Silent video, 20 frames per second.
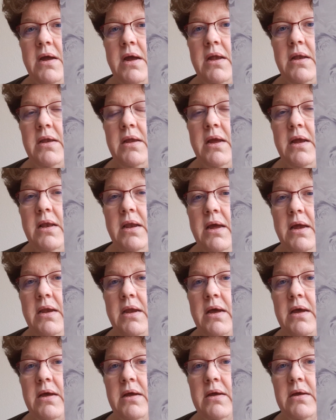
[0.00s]
and
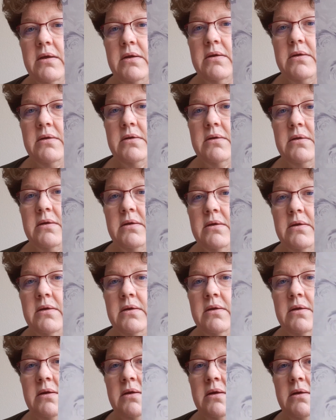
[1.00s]
Elena
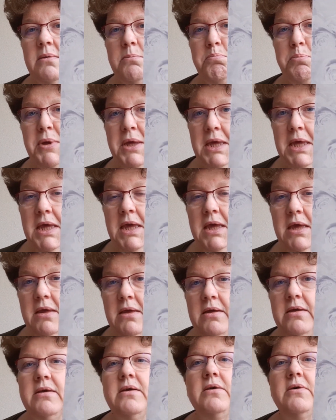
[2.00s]
B,
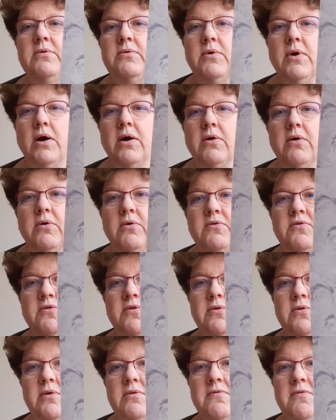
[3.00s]
who are
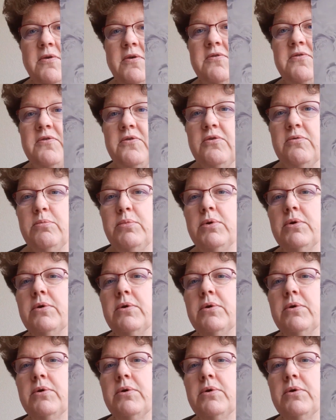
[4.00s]
also on Flosstube.